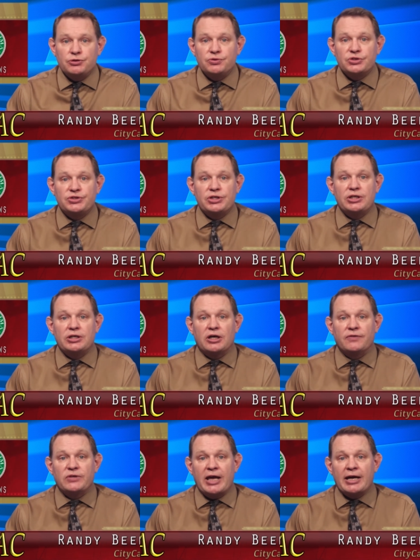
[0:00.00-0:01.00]
to the City
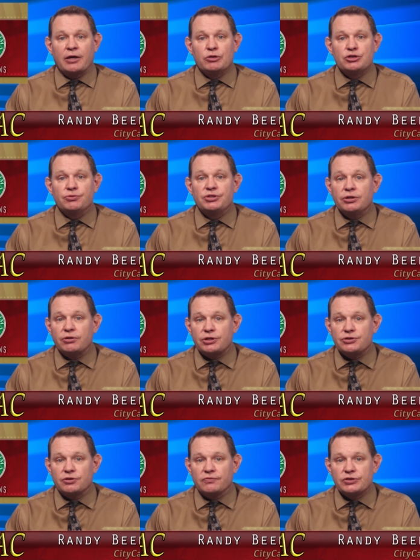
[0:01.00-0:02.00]
of Yakima's
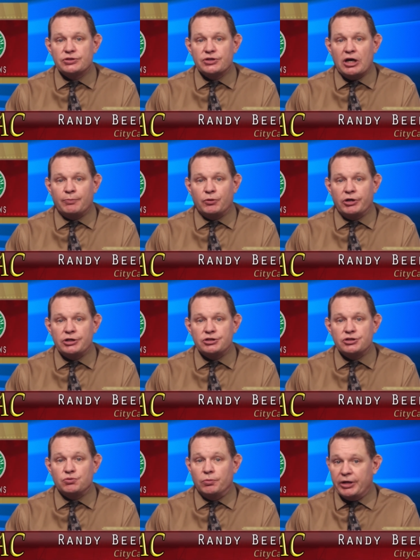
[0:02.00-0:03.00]
utility services
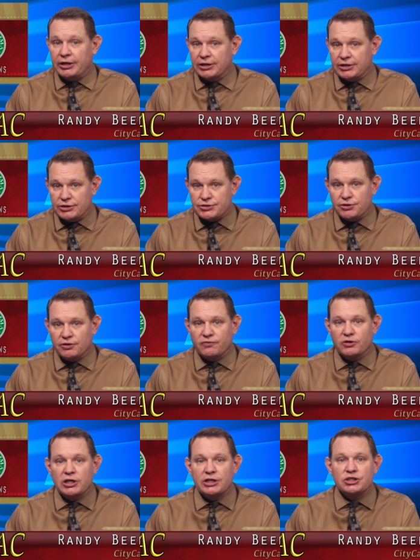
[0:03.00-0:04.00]
operations will make it easier
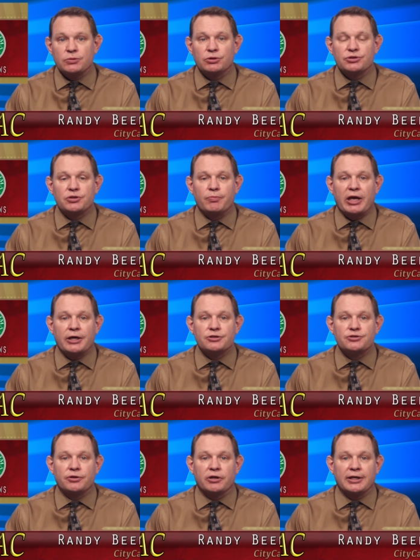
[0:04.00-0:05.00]
for customers to
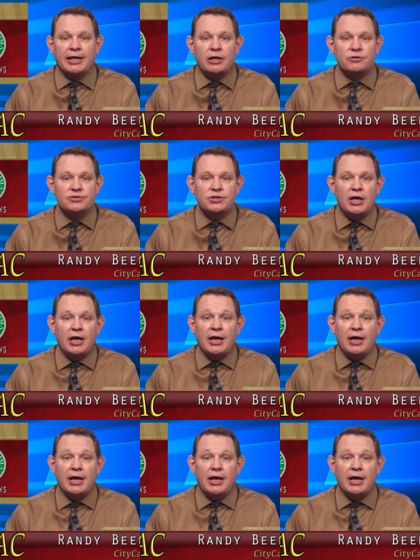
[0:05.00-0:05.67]
manage their accounts,